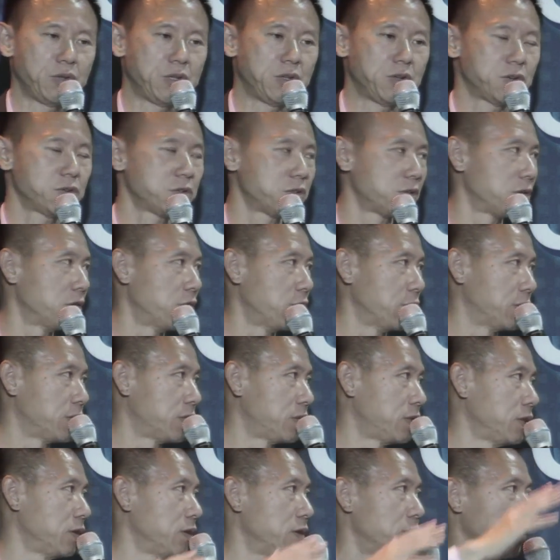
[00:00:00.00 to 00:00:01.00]
to years ago, it's
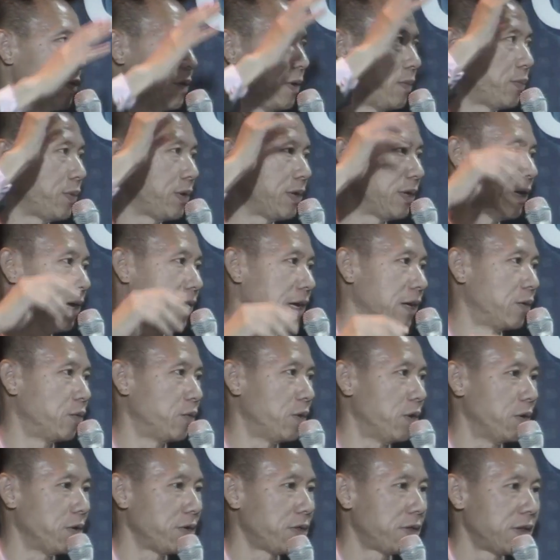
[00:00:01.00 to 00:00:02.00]
still a pretty high
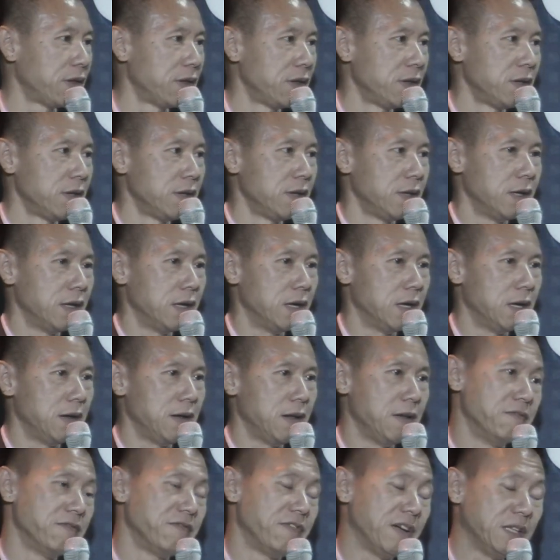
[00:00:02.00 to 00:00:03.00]
growth.
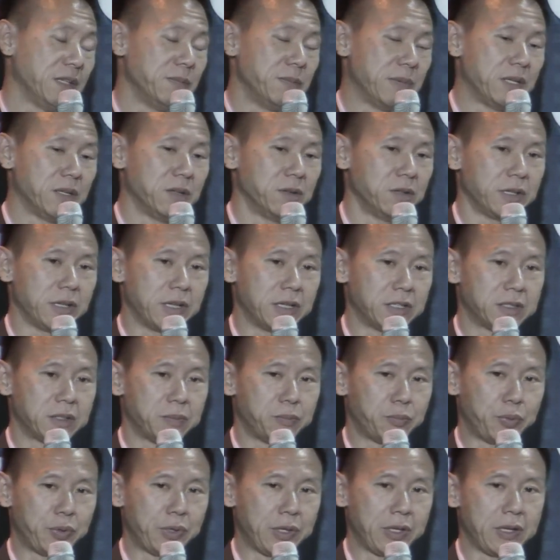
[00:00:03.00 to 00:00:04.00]
And fundamentally, it's a
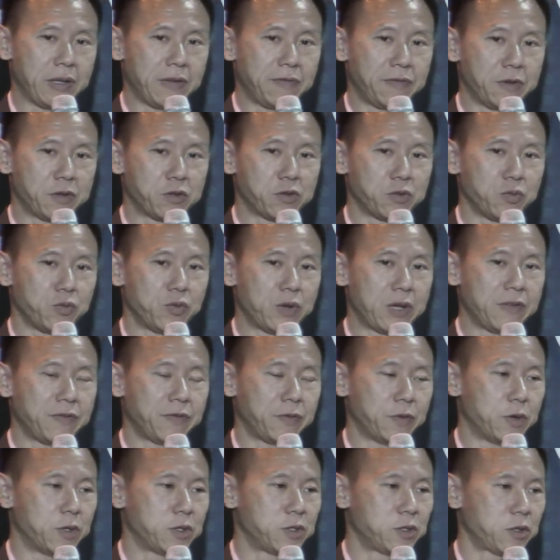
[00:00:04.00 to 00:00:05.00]
pretty efficient way
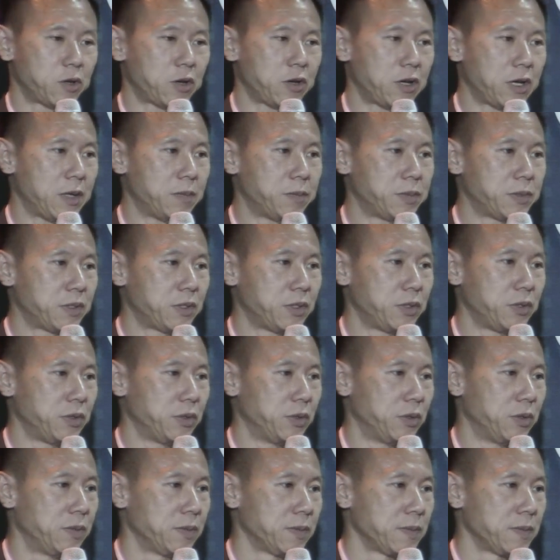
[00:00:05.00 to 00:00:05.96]
for startups to